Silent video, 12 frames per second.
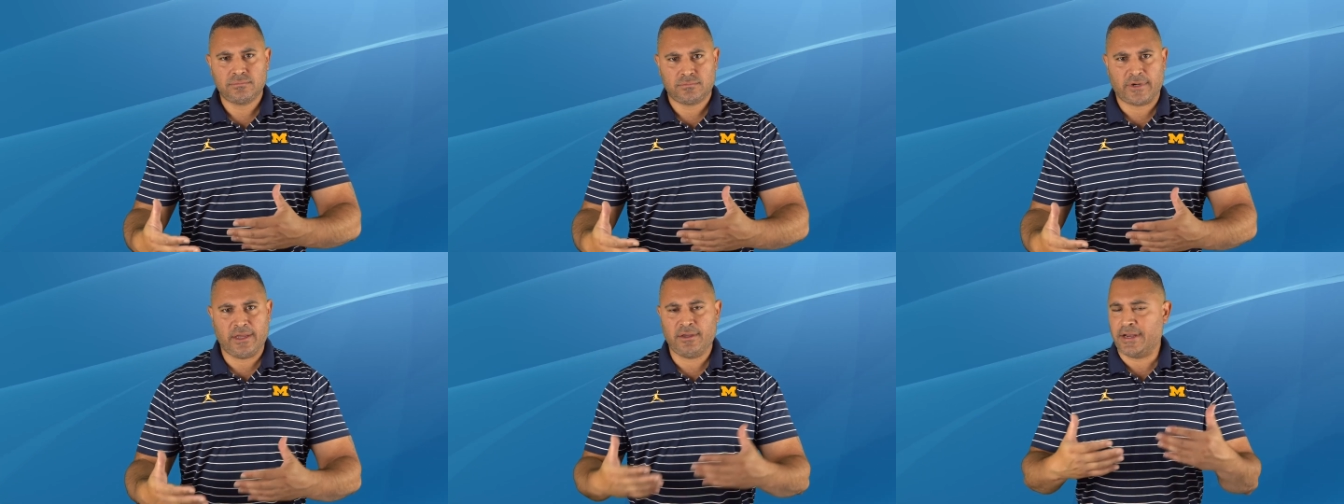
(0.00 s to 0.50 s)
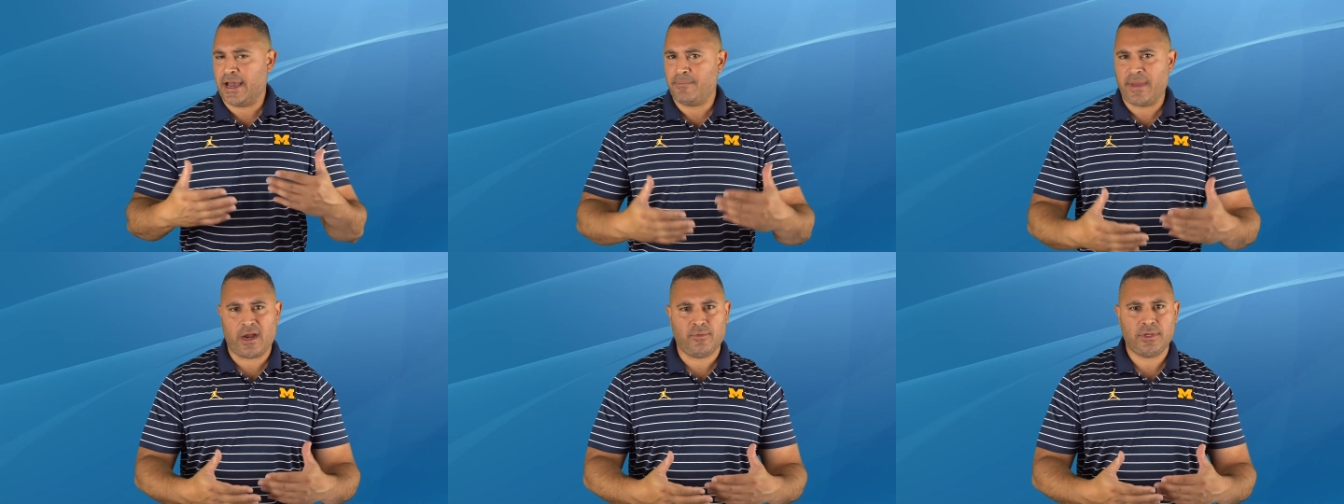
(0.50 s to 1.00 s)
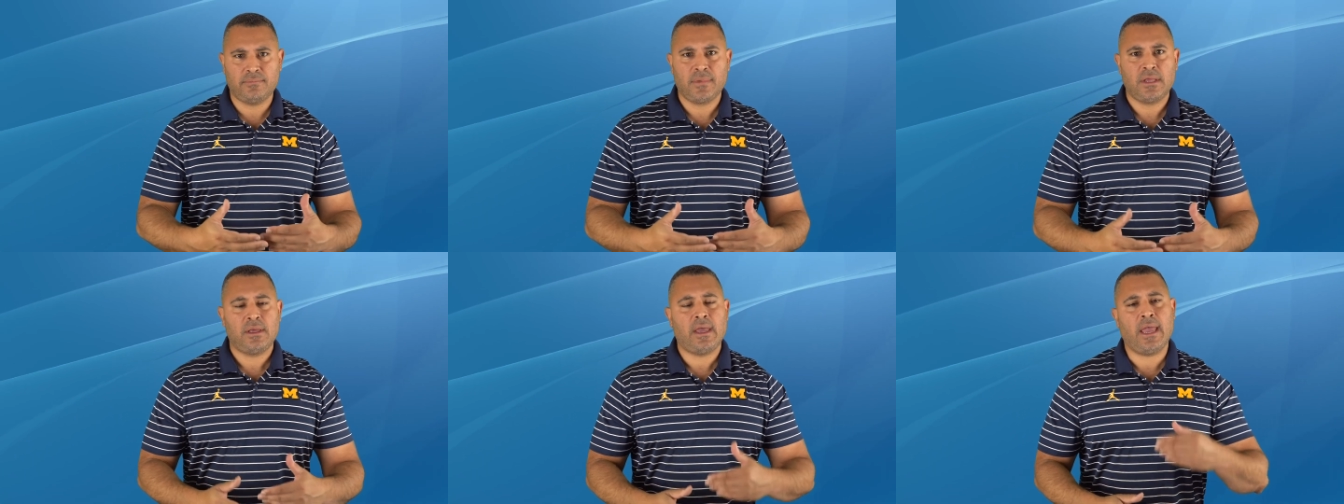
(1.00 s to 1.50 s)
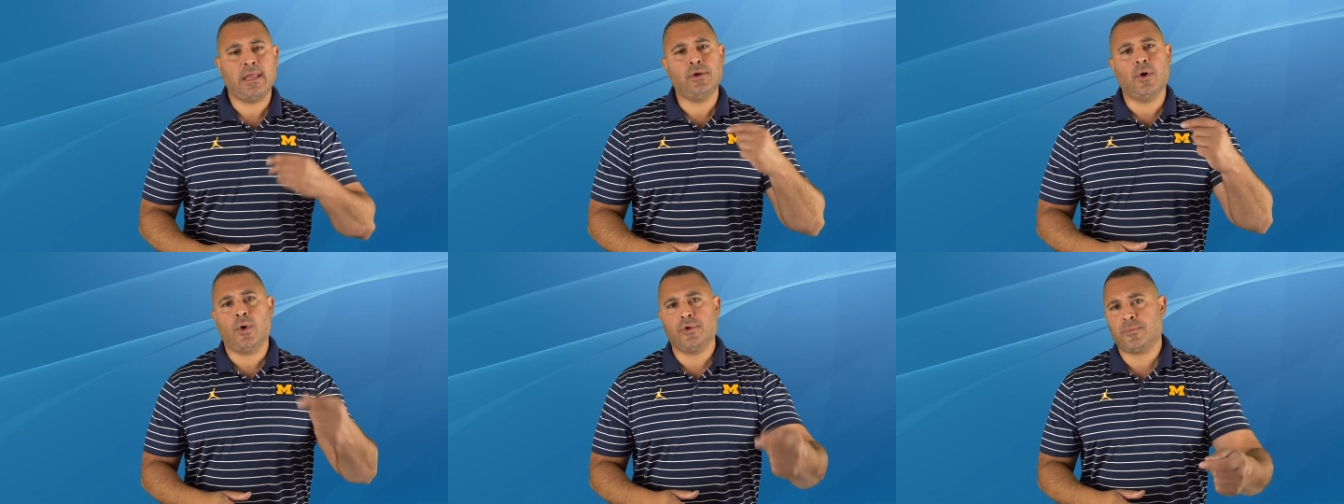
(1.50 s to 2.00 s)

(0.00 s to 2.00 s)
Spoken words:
right, you're not married, and you own